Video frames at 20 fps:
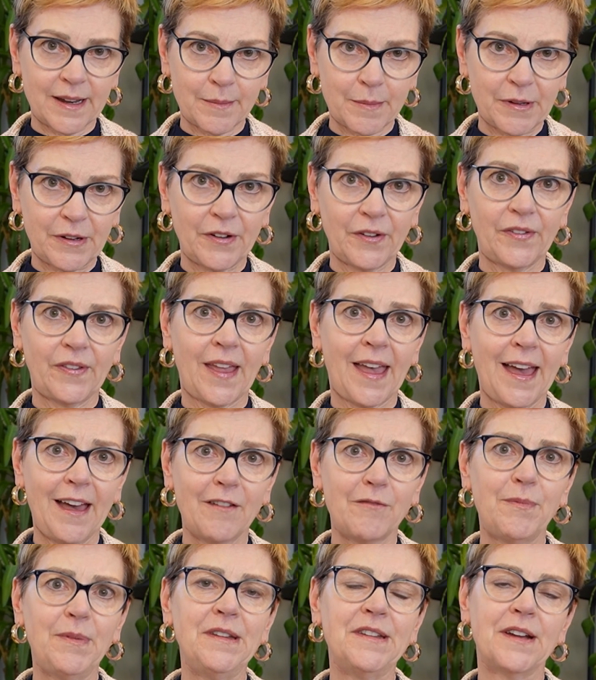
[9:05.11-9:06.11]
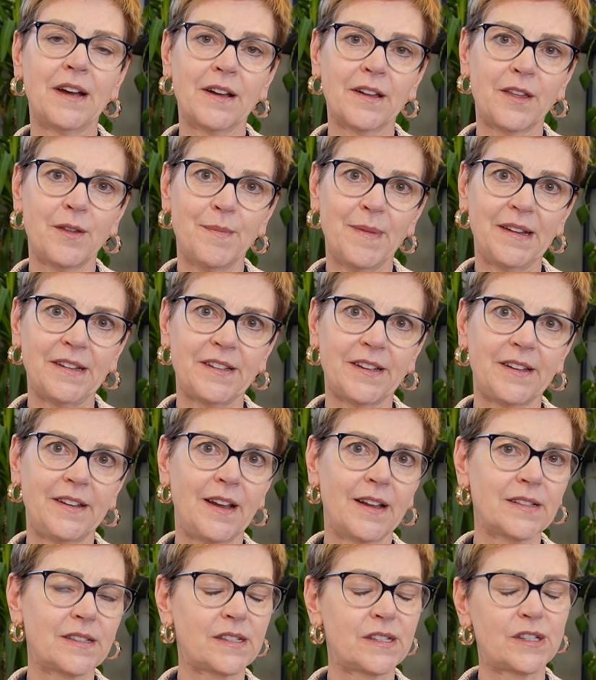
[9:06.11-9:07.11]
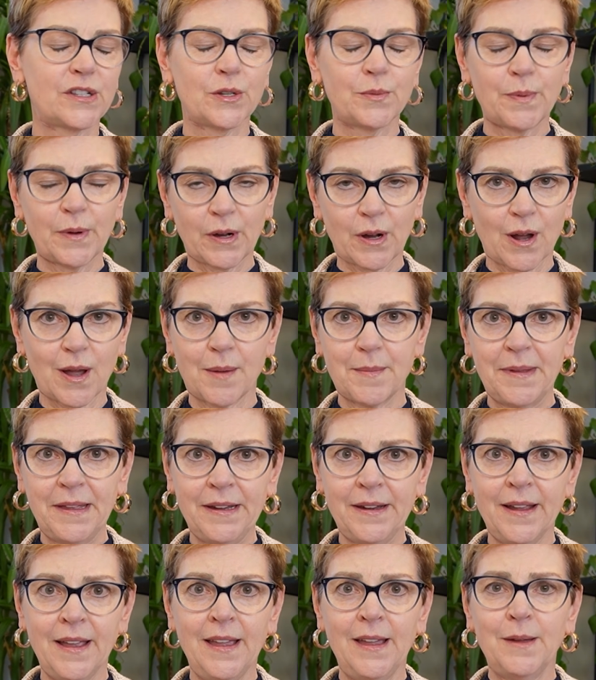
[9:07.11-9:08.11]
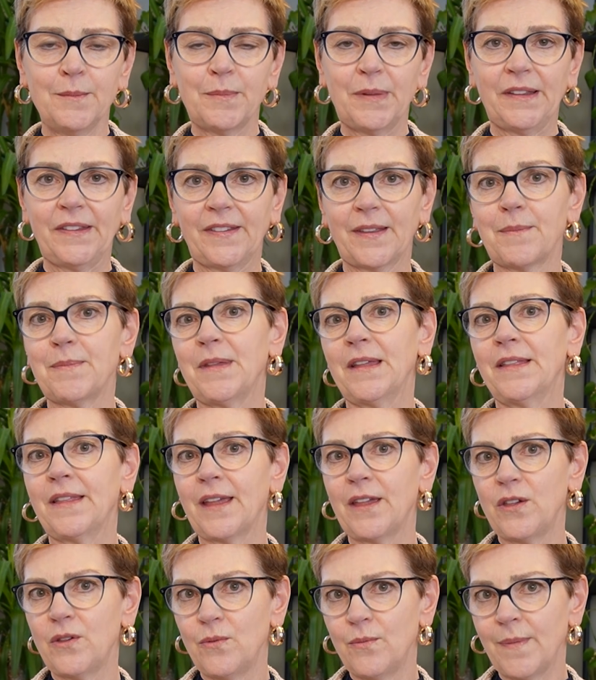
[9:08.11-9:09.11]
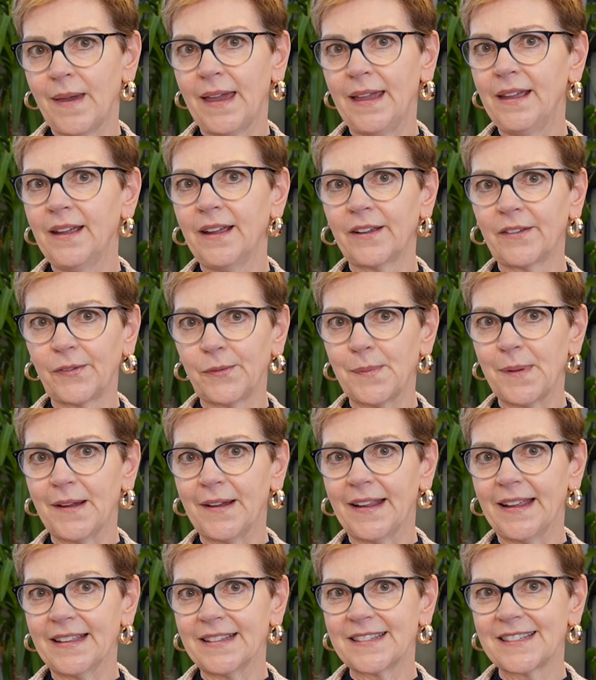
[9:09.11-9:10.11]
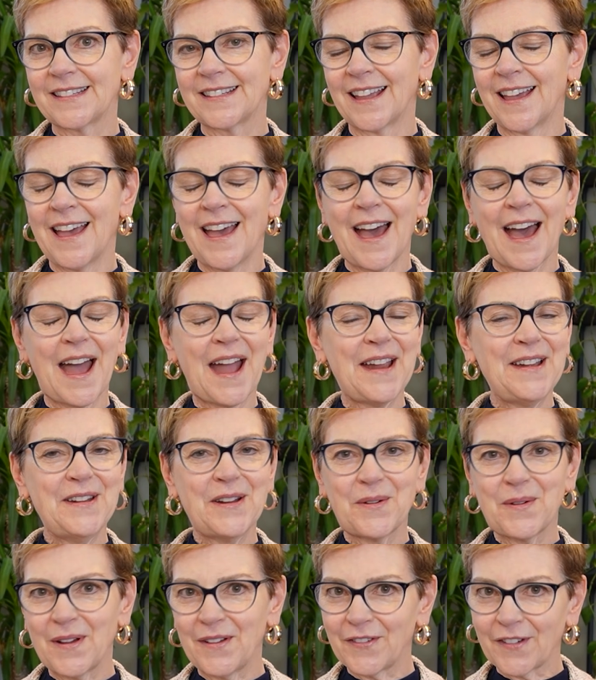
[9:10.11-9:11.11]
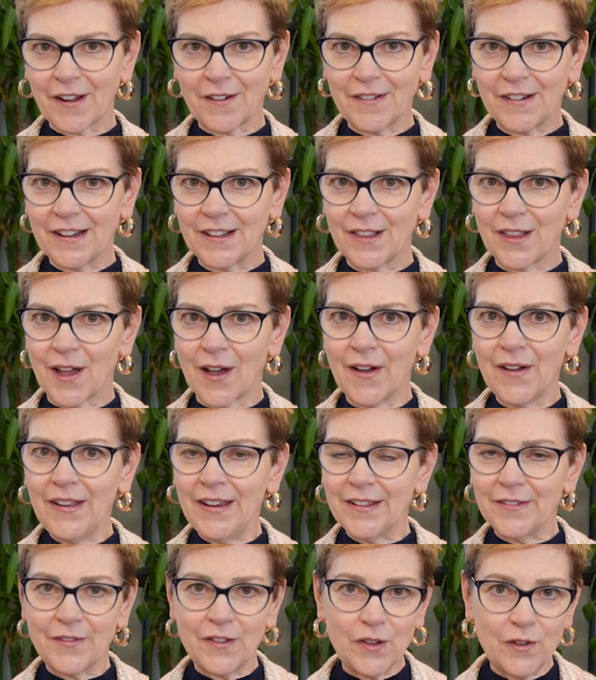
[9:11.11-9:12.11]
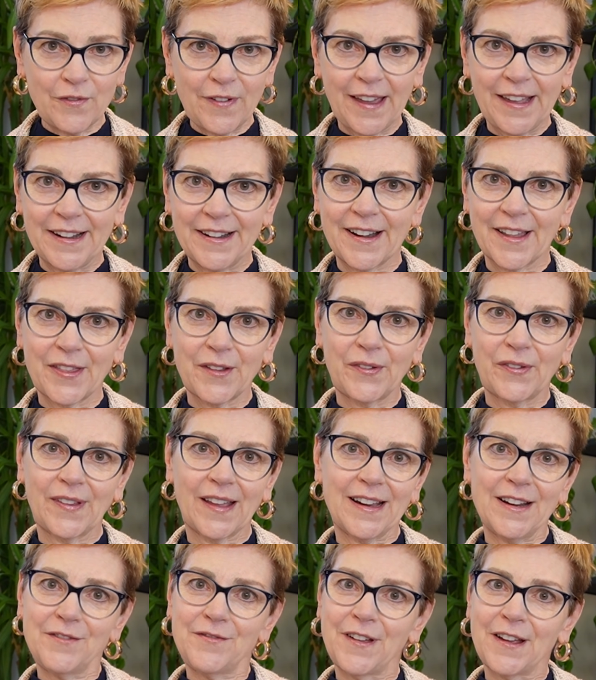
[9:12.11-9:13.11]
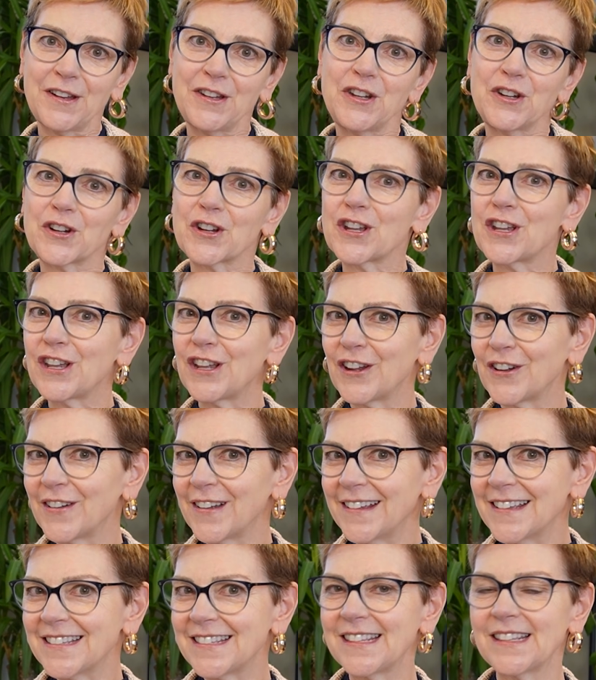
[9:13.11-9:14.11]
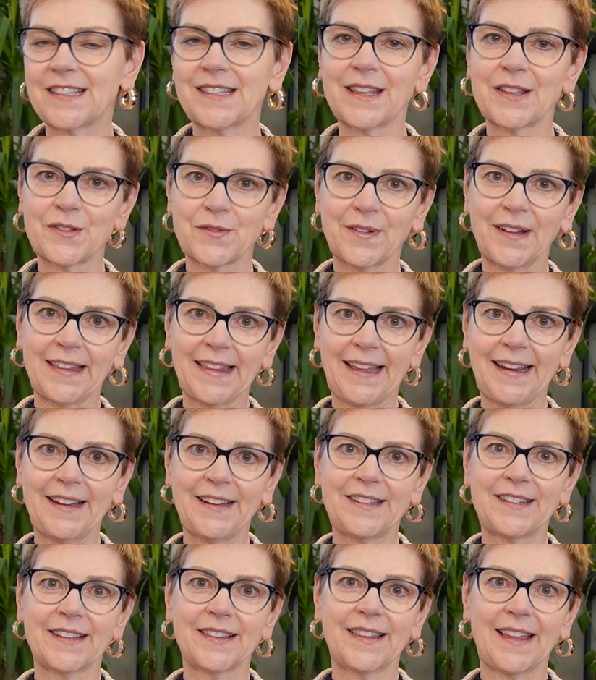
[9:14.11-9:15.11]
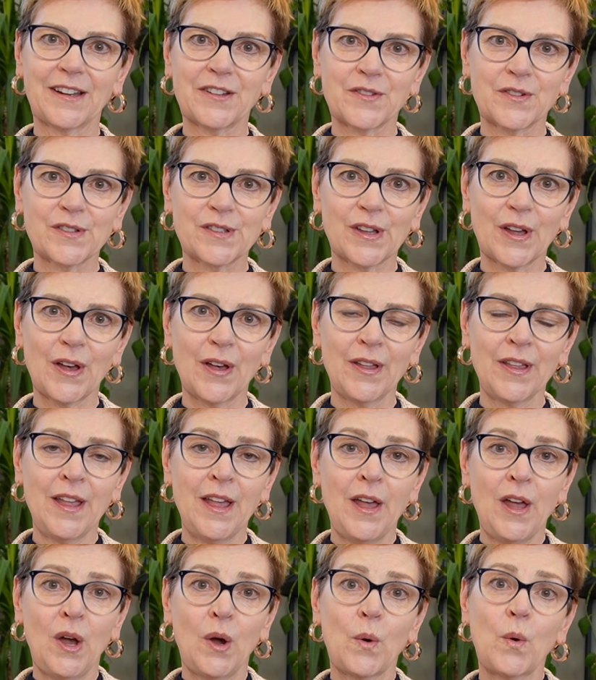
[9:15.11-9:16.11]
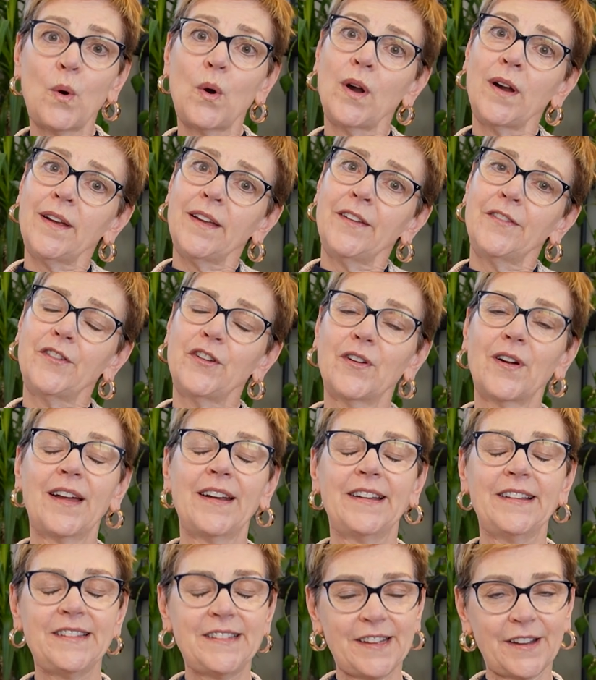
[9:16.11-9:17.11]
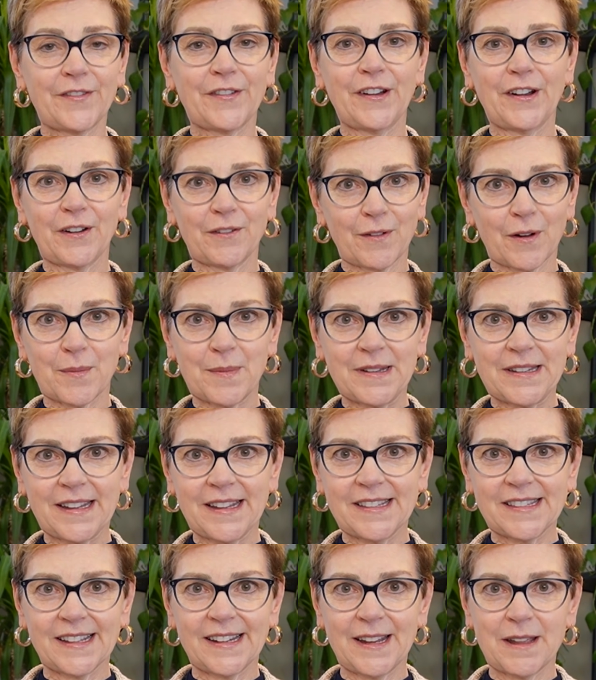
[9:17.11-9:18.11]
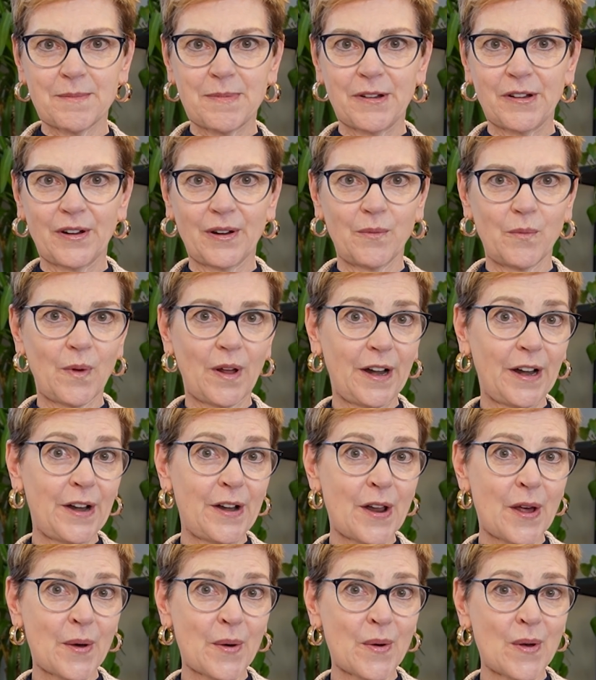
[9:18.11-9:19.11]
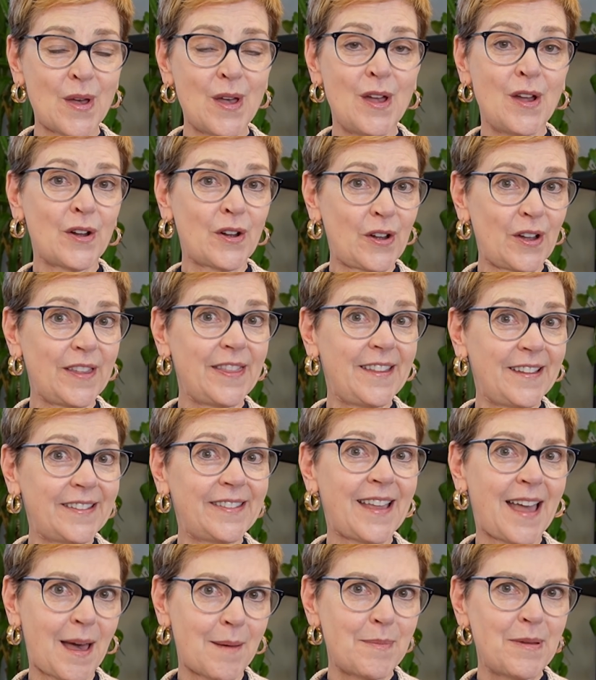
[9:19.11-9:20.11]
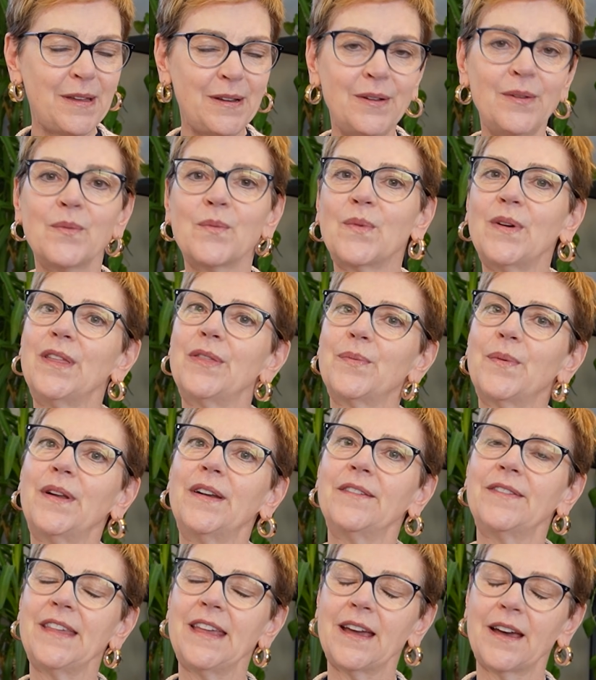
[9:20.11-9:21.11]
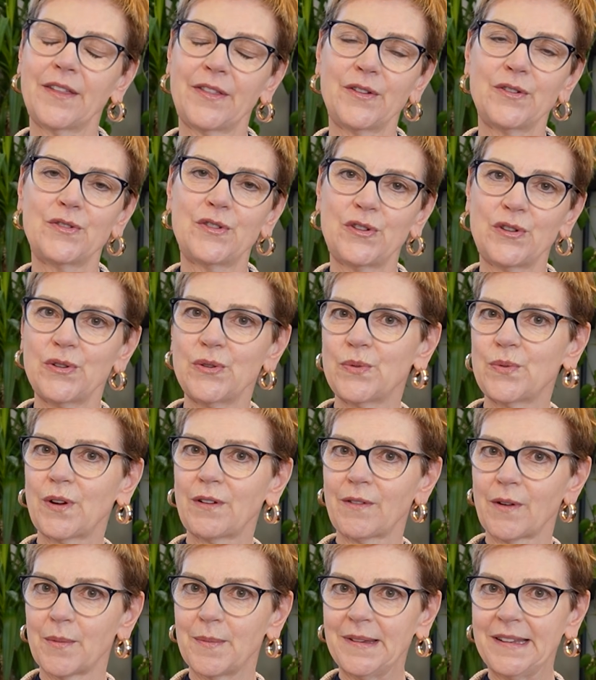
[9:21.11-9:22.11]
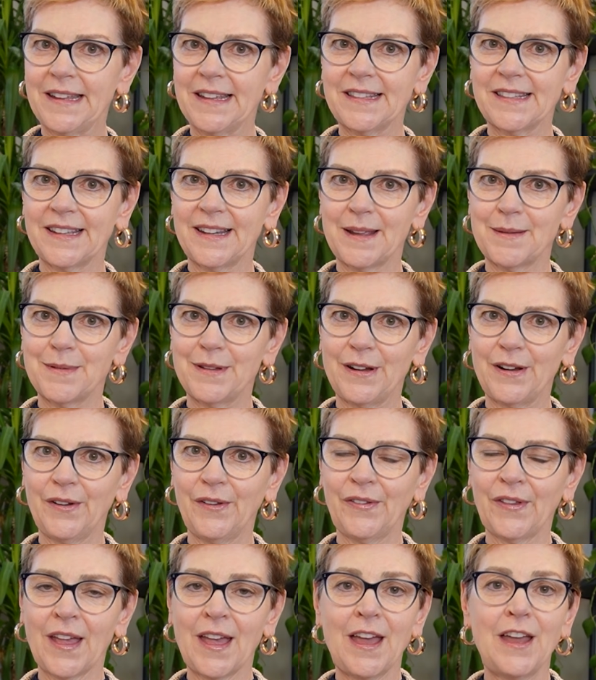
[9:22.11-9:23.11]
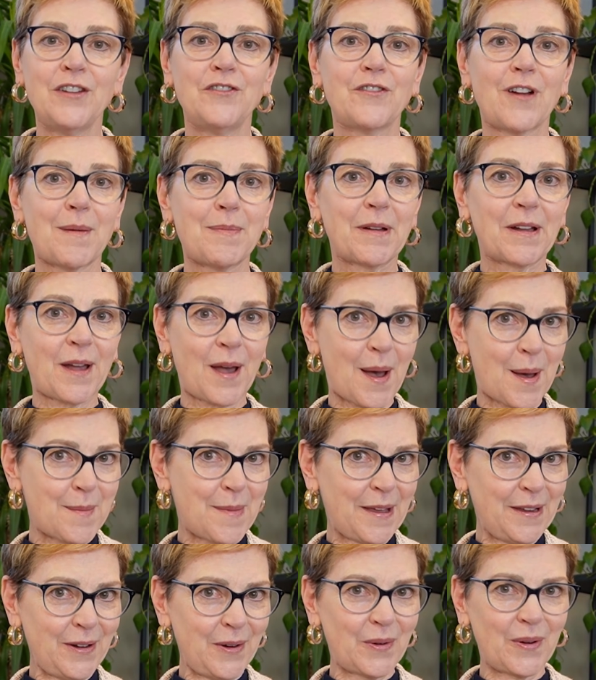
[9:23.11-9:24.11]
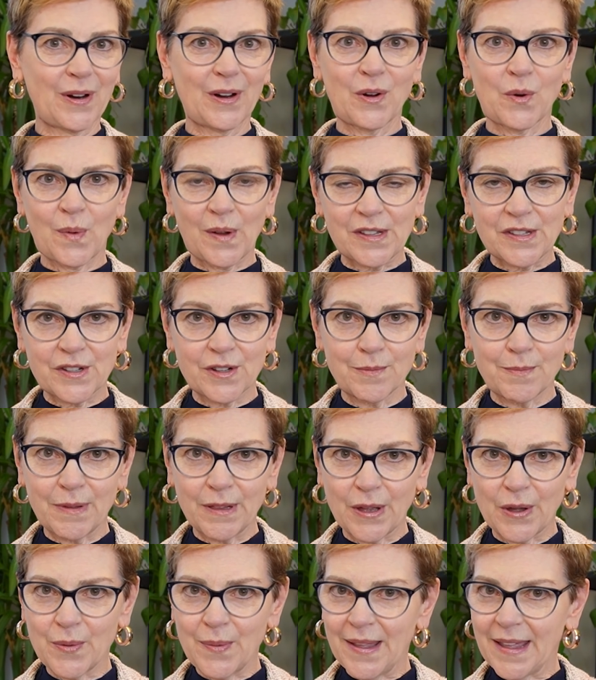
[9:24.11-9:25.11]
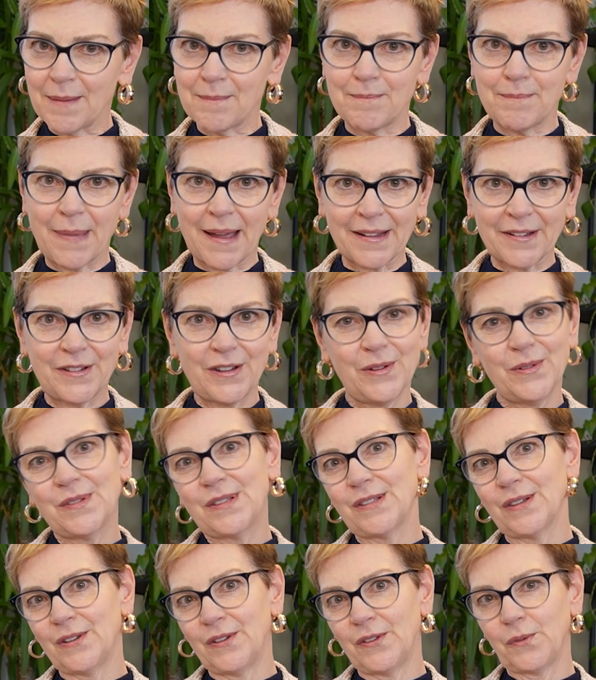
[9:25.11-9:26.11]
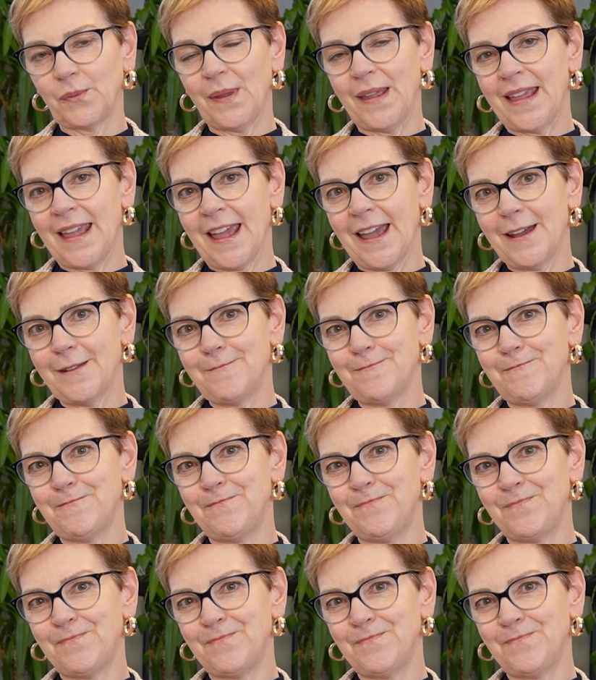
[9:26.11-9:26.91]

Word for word: inhibitors have been documented. Not super common, but something that you may experience. I know I've covered a lot. If you've had another side effect, you're curious, is this related to letrozole? Or if you're on a different aromatase inhibitor and want to know could this happen with one of the other two aromatase inhibitors? Drop a comment or a question below. We get back to you as soon as we can.